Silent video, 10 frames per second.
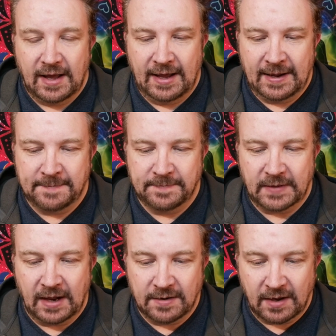
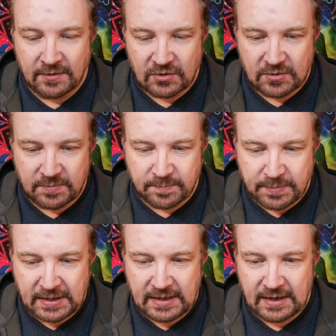And just
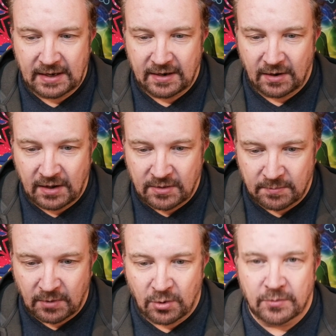be in the
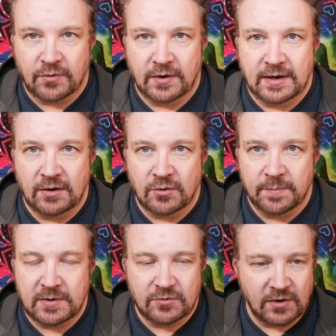moment right now. Don't
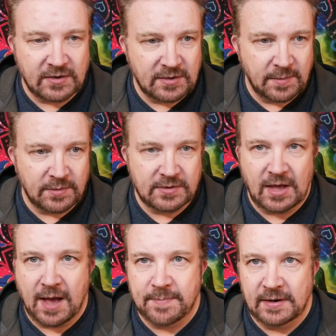be stressing about what's
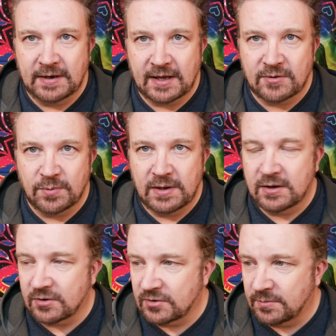happening next
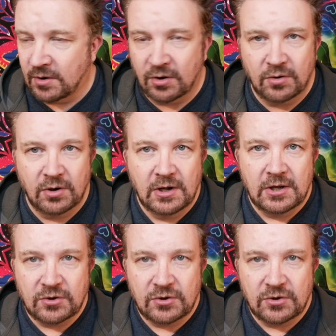week or tomorrow.